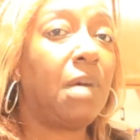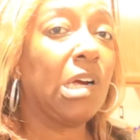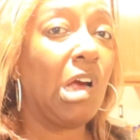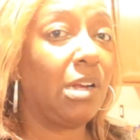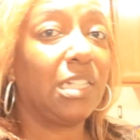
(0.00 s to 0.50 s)
my
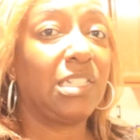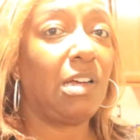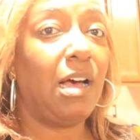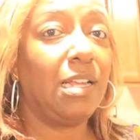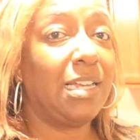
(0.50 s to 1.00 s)
garlic
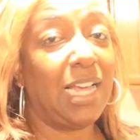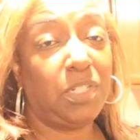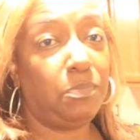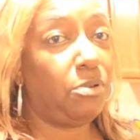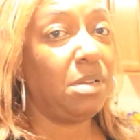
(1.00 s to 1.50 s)
salt, and
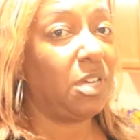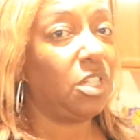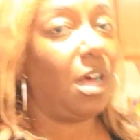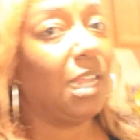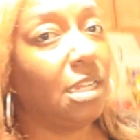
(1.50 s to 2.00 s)
that's pretty much all